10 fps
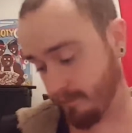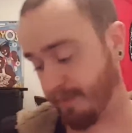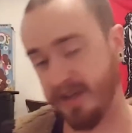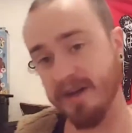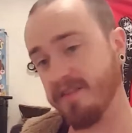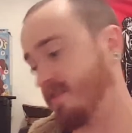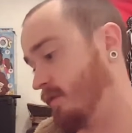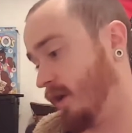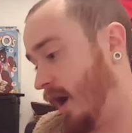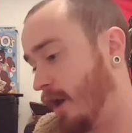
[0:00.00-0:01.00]
Because,
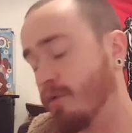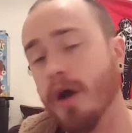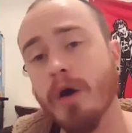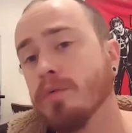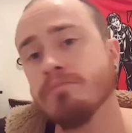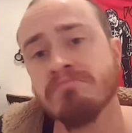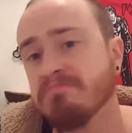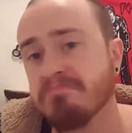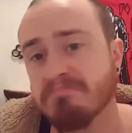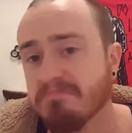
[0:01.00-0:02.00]
I don't know.
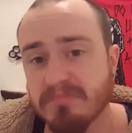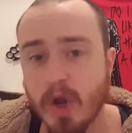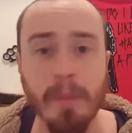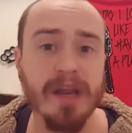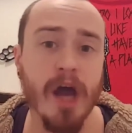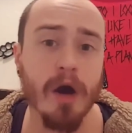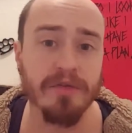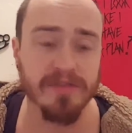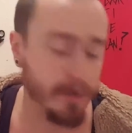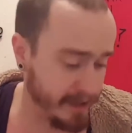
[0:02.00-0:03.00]
Nobody
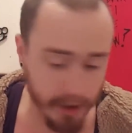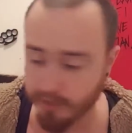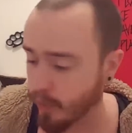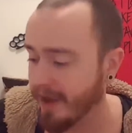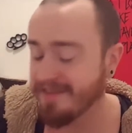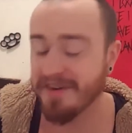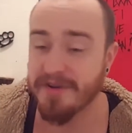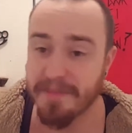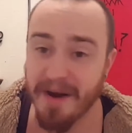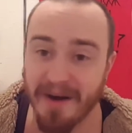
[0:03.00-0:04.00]
knows. Nobody knows why
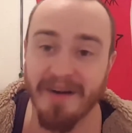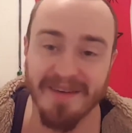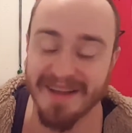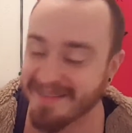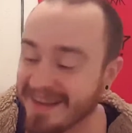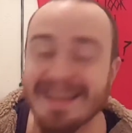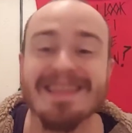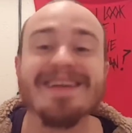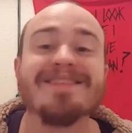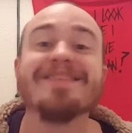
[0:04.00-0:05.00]
Jinder Mahal has
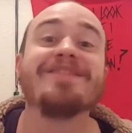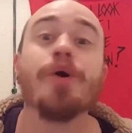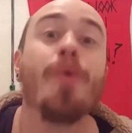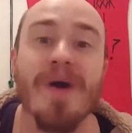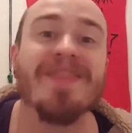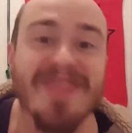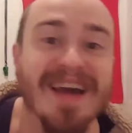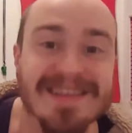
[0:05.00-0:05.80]
anything to do with